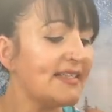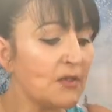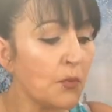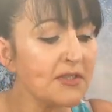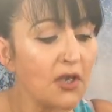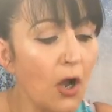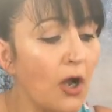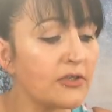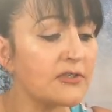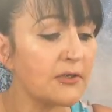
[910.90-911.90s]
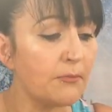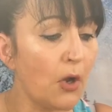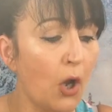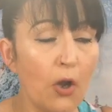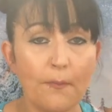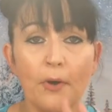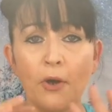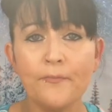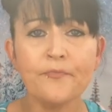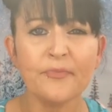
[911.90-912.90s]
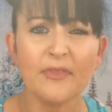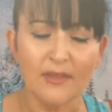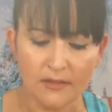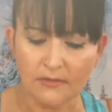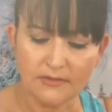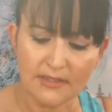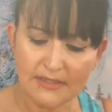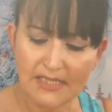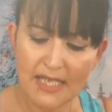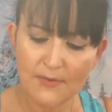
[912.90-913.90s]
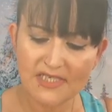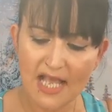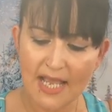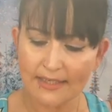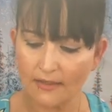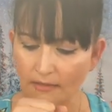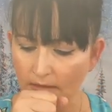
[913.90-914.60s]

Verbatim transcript: did want to order some more, but it was like